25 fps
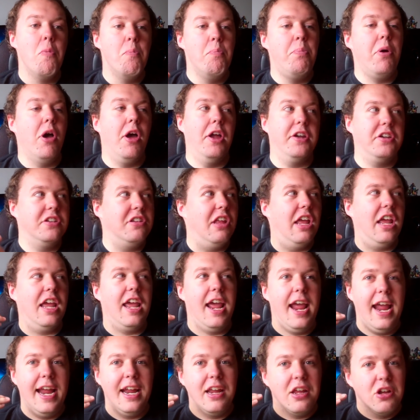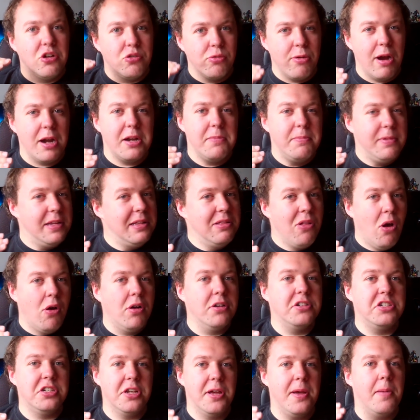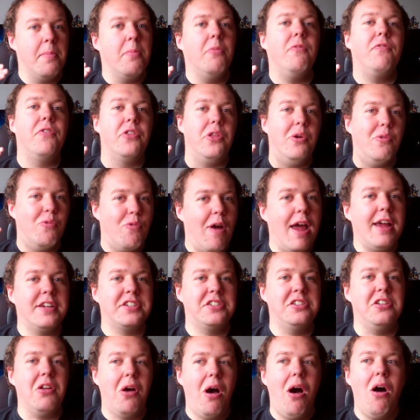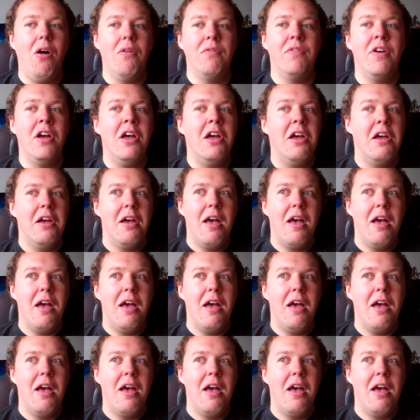but incredibly long term for the rest of